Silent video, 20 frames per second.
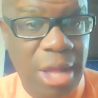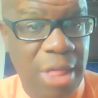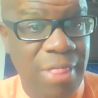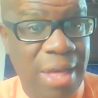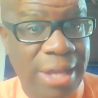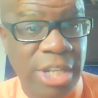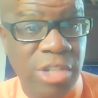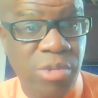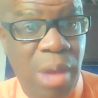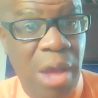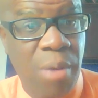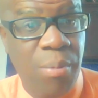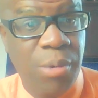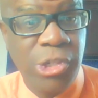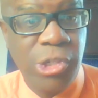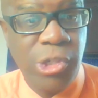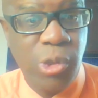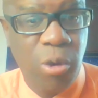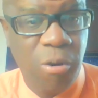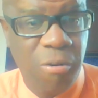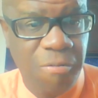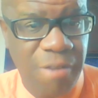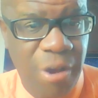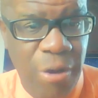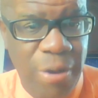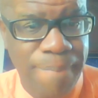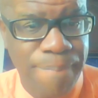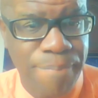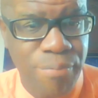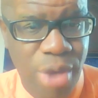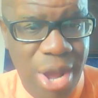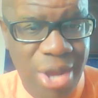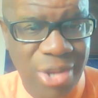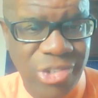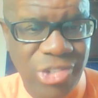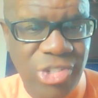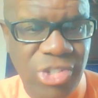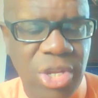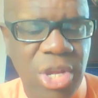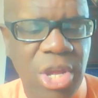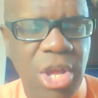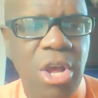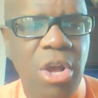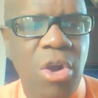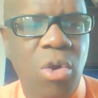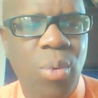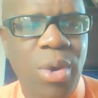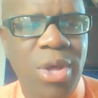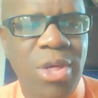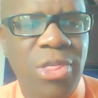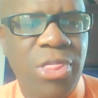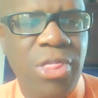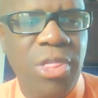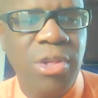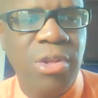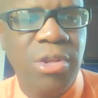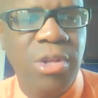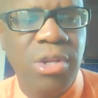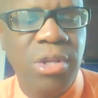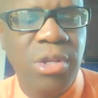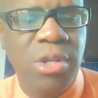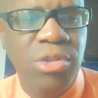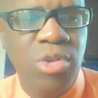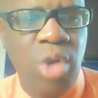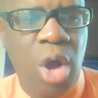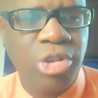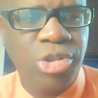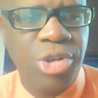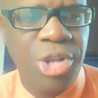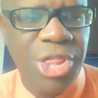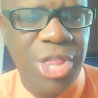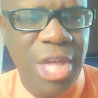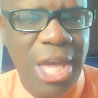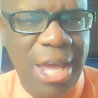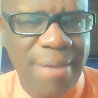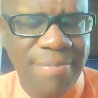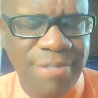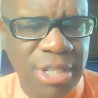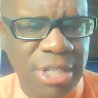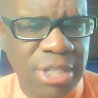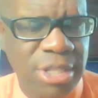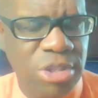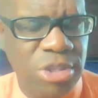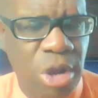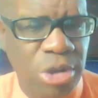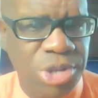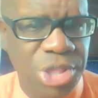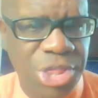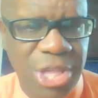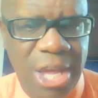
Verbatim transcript: And that is why I was so very impressed with eh, Dr. Thames. It's Dr.